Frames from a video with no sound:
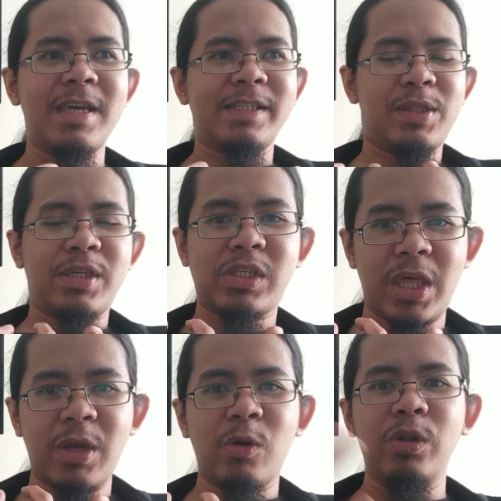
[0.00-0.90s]
is this
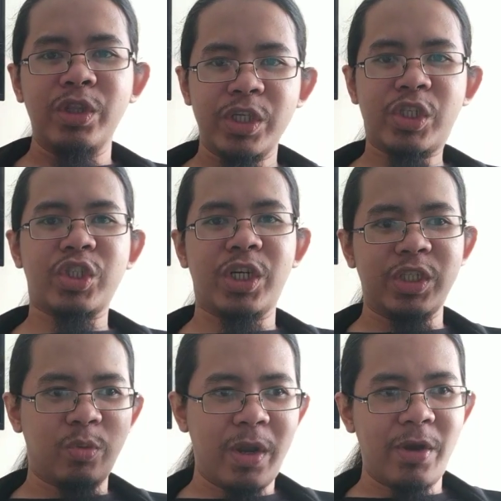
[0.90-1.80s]
thing called
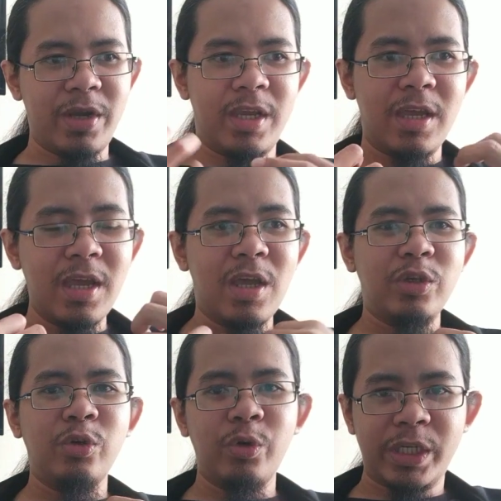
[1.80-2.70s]
discharge where he
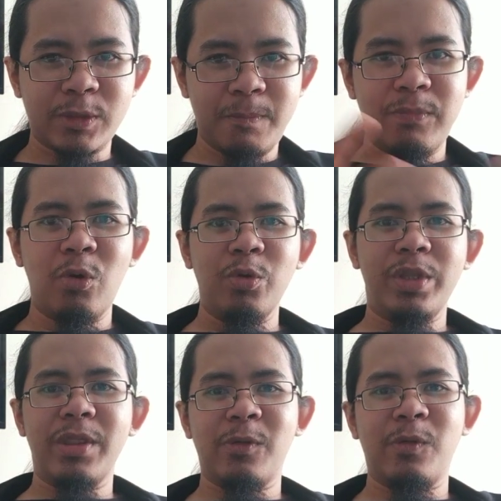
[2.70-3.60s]
you know explode
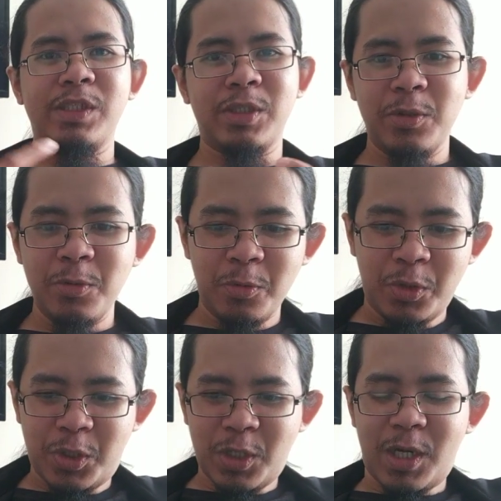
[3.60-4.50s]
into this
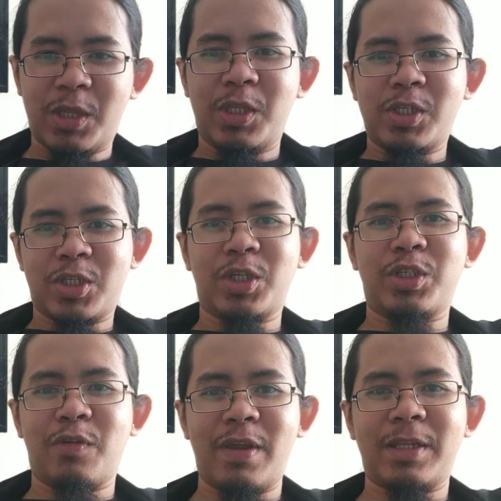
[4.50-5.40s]
huge uh, discharge
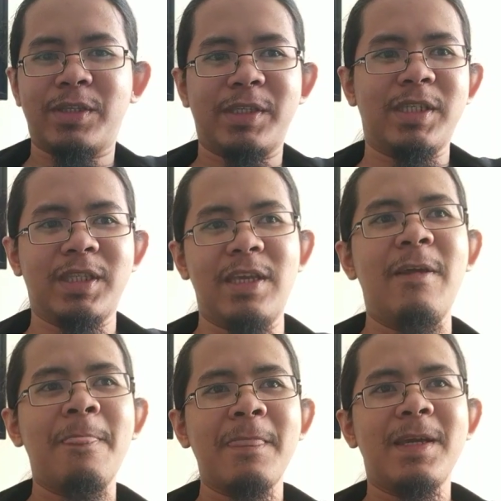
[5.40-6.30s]
of electricity
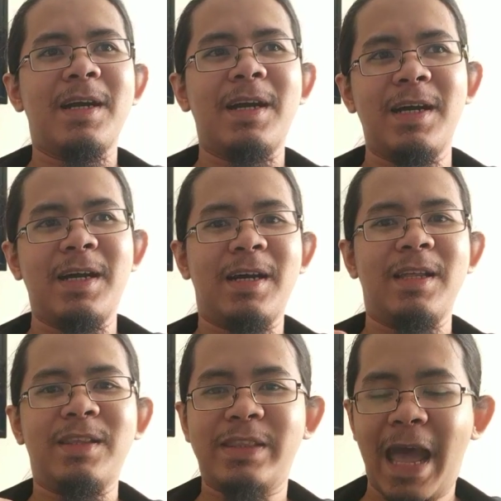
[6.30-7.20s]
uh,
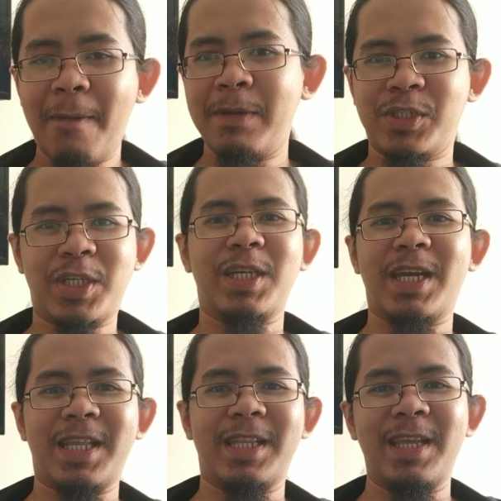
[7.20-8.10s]
damage
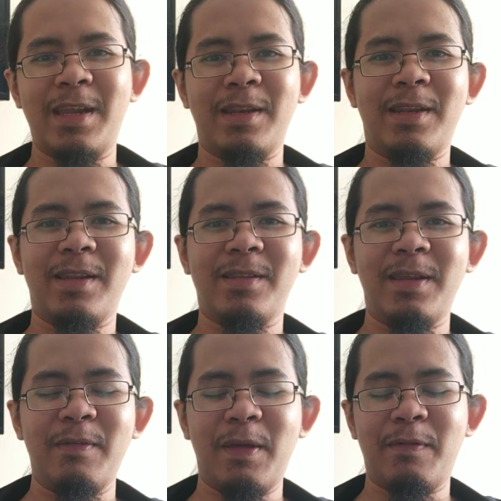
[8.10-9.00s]
and and
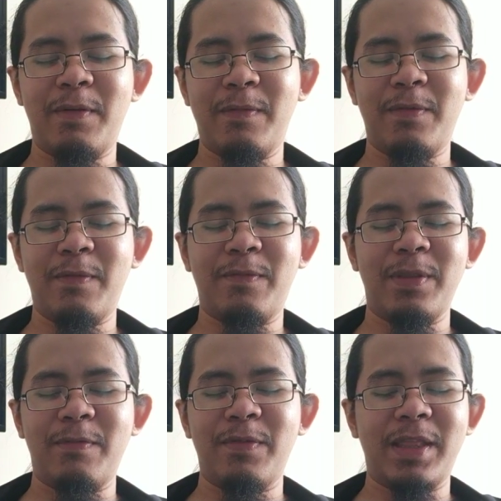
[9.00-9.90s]
if if if
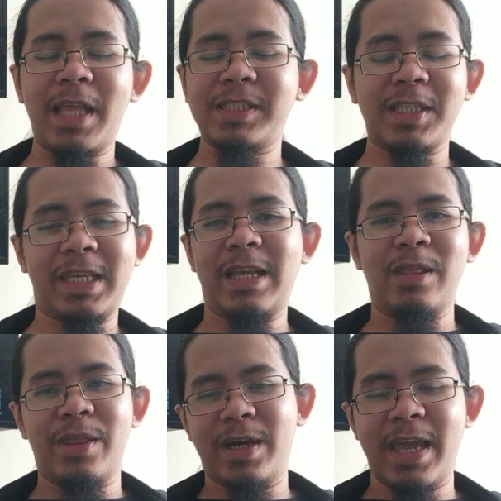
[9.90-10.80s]
if it doesn't
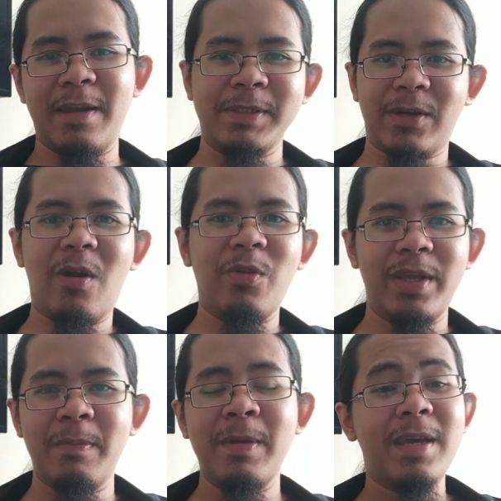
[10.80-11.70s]
kill the enemies around him